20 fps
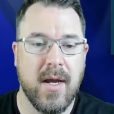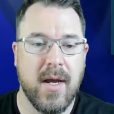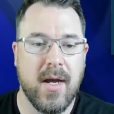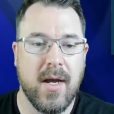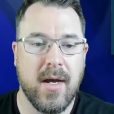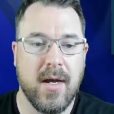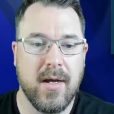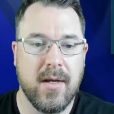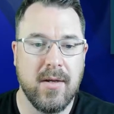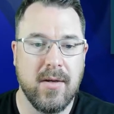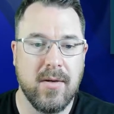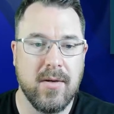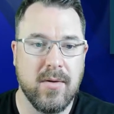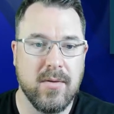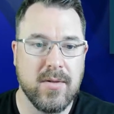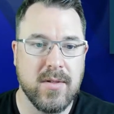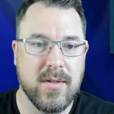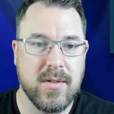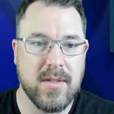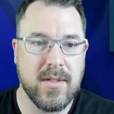You can
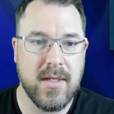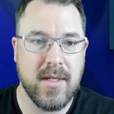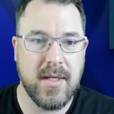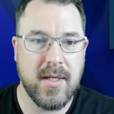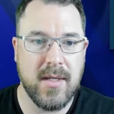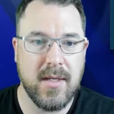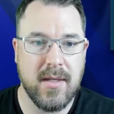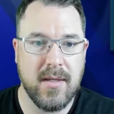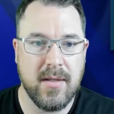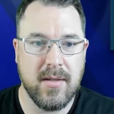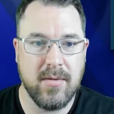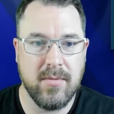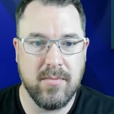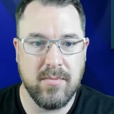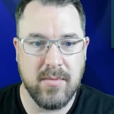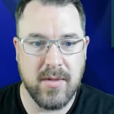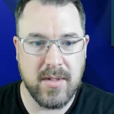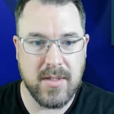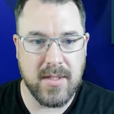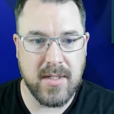also see
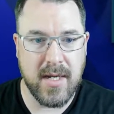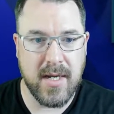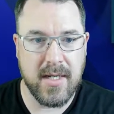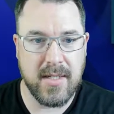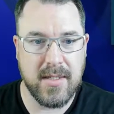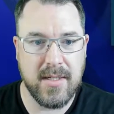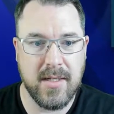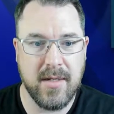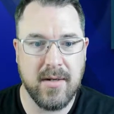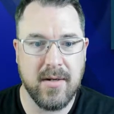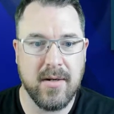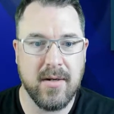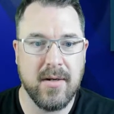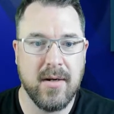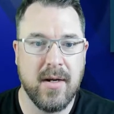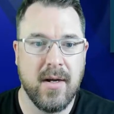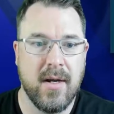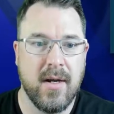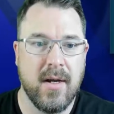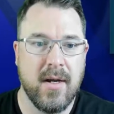the stats here,
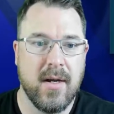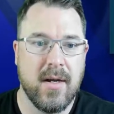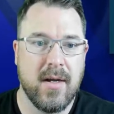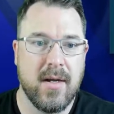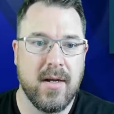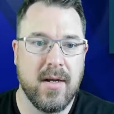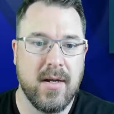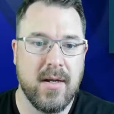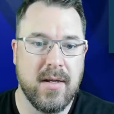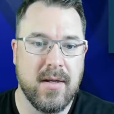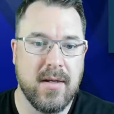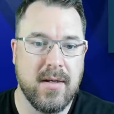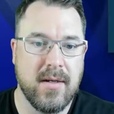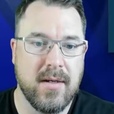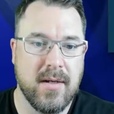and